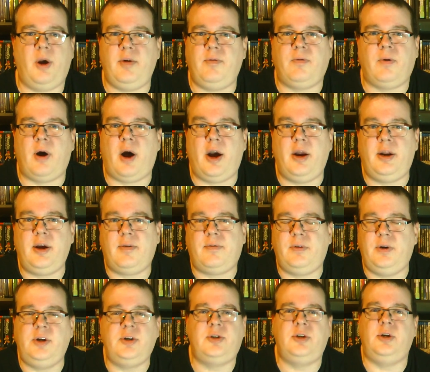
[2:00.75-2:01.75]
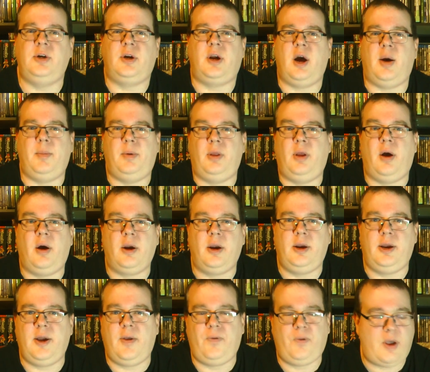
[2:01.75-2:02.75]
wait for high definition to come along
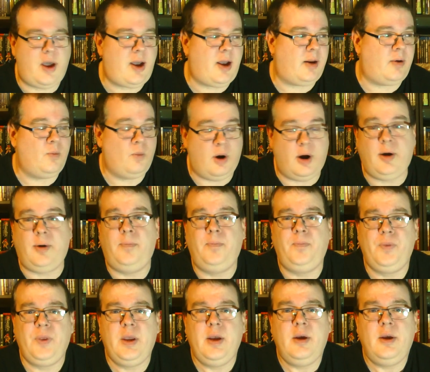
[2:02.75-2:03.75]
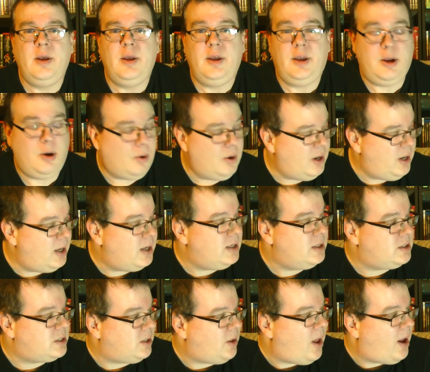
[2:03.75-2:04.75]
and get that. Well, here it
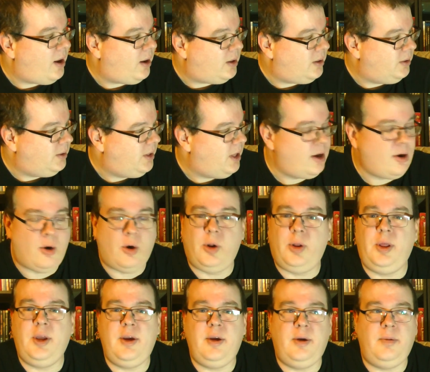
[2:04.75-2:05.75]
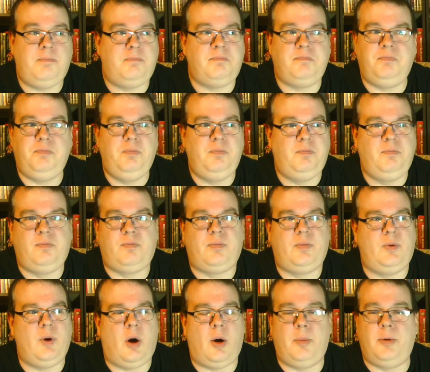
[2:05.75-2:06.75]
is, like literally
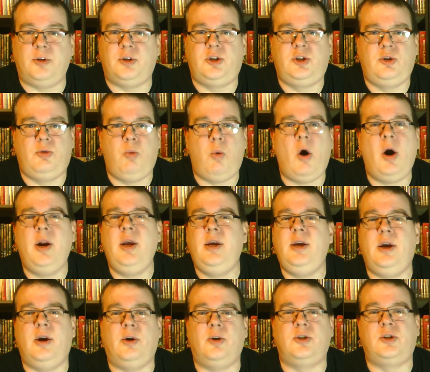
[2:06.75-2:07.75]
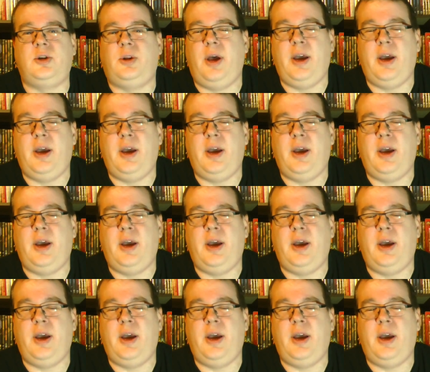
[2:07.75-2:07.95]
almost 20 years